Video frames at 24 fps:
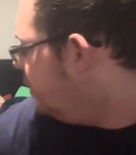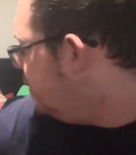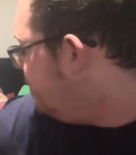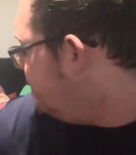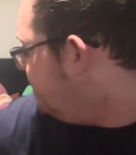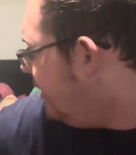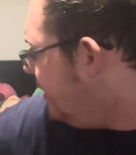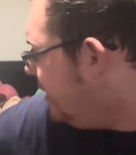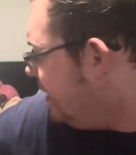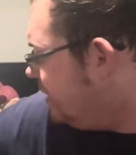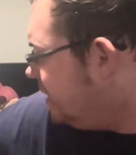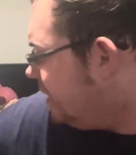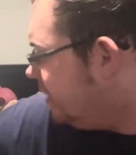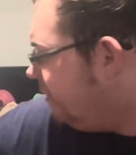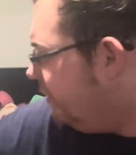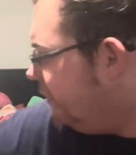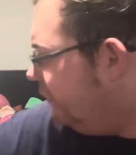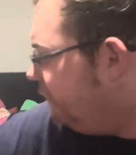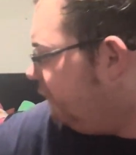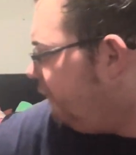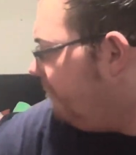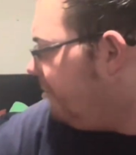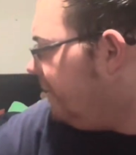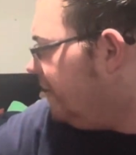basically
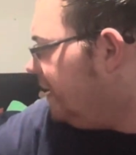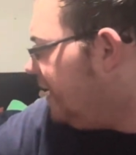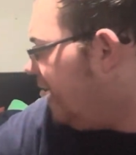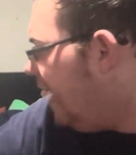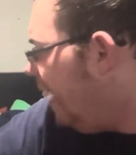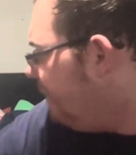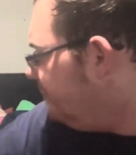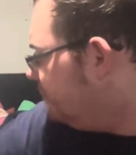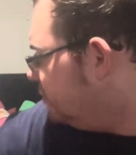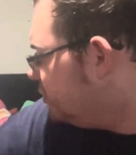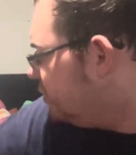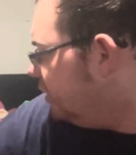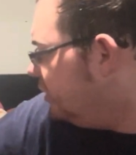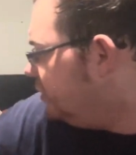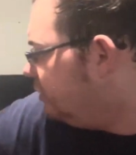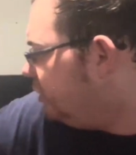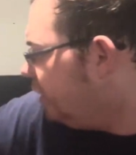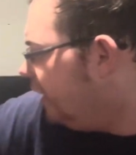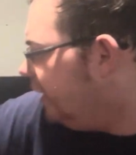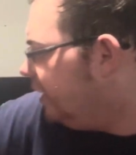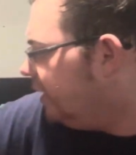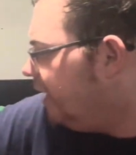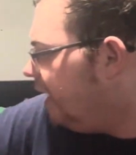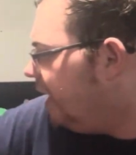for me, I'm just going to
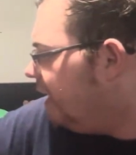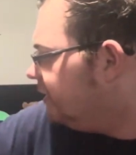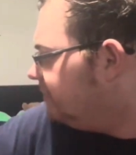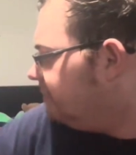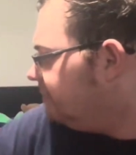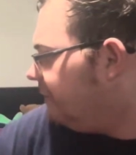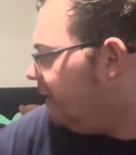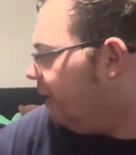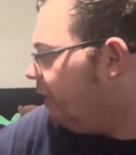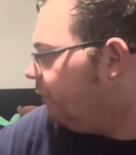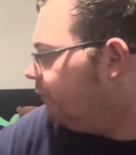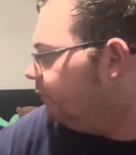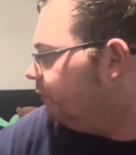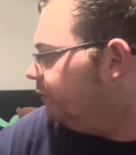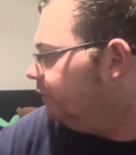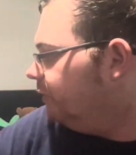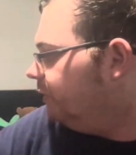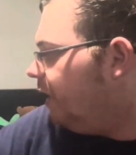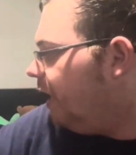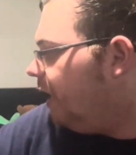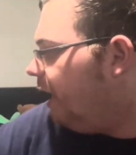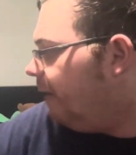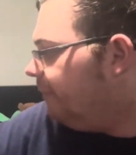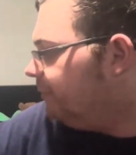tell you guys
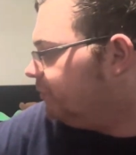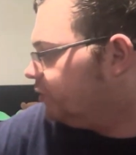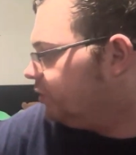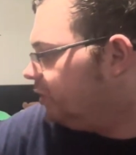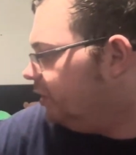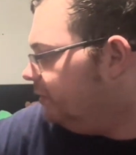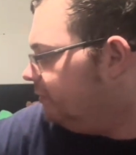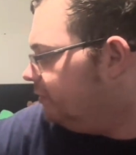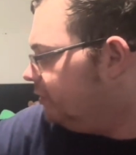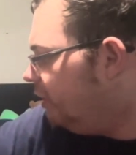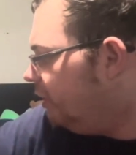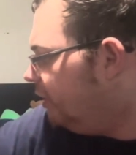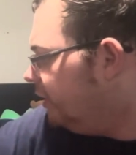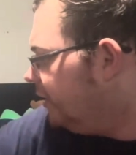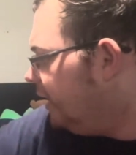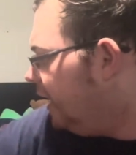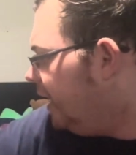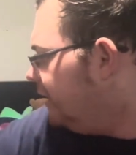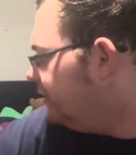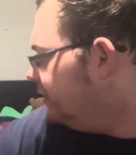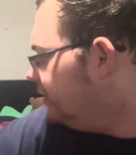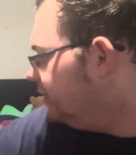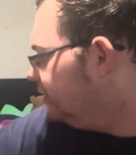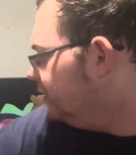
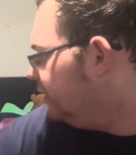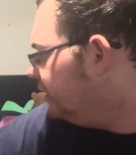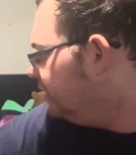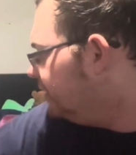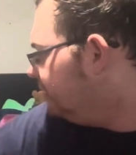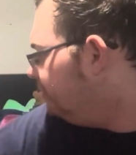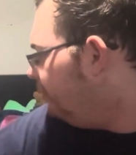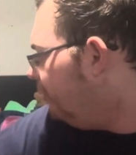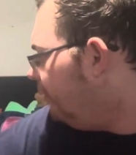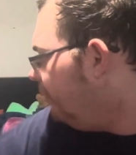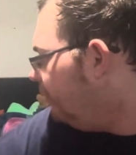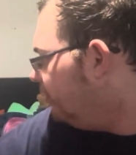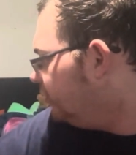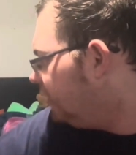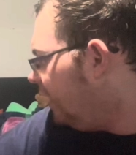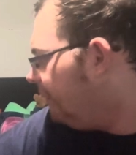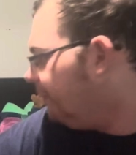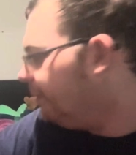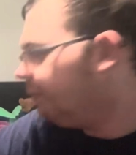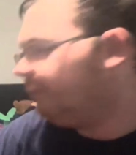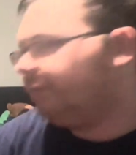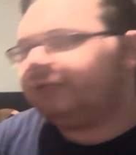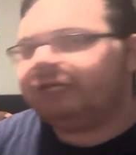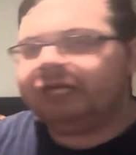the 6 bowling balls I'm
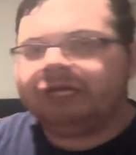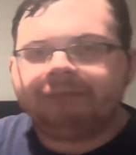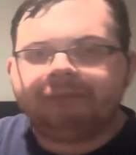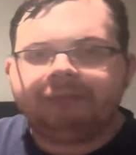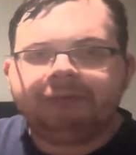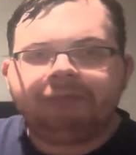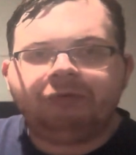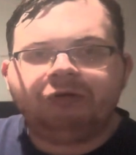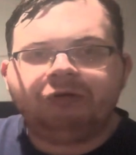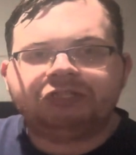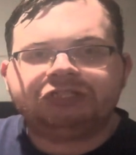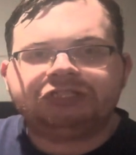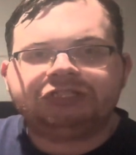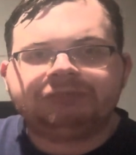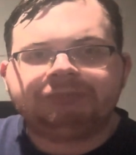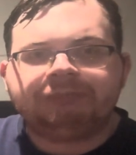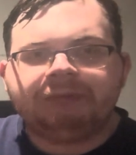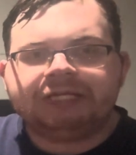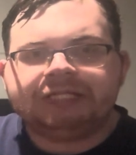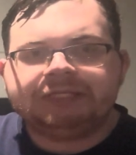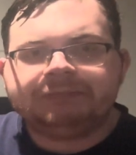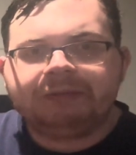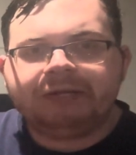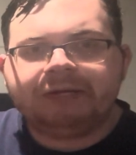going to be carrying, plus this
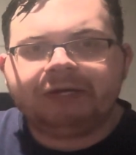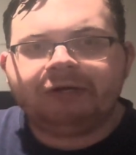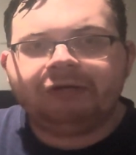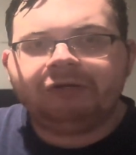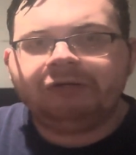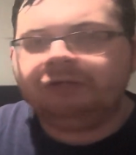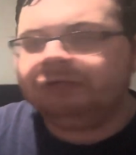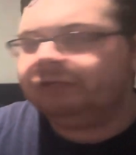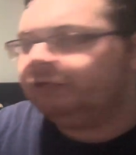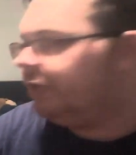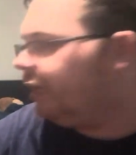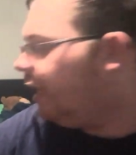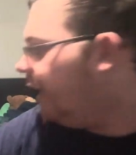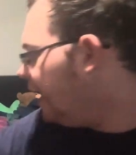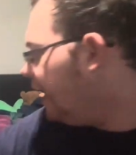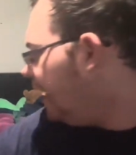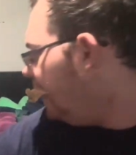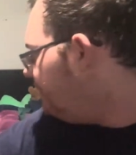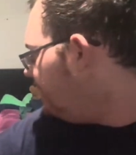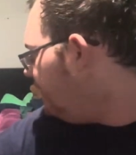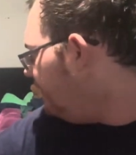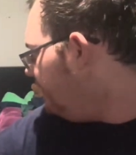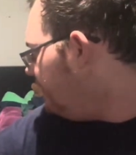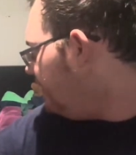my spare. I
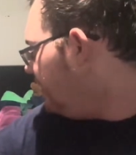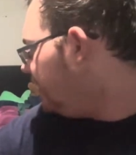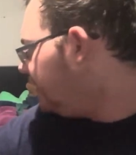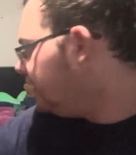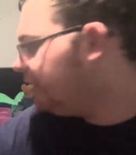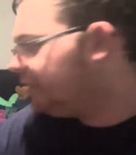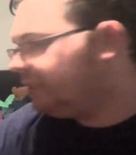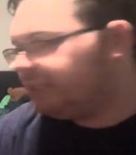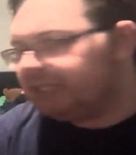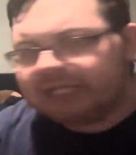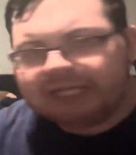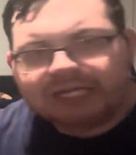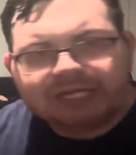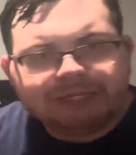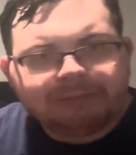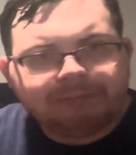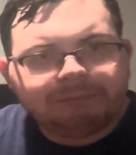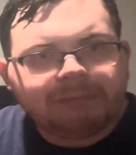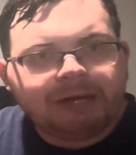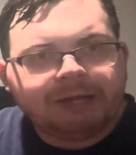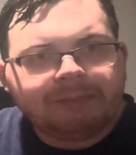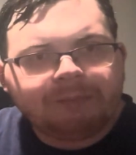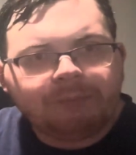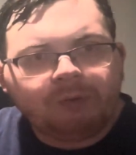got my mix in
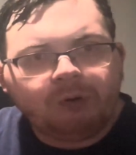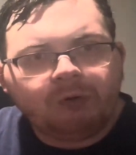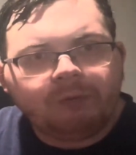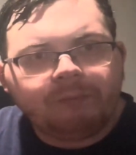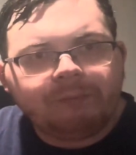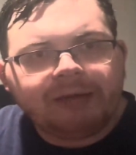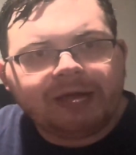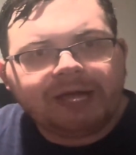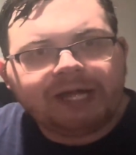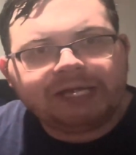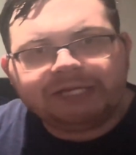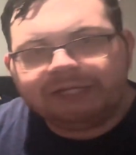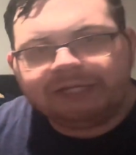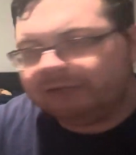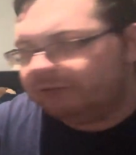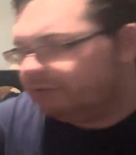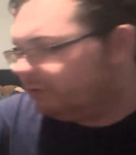my bowling bag here,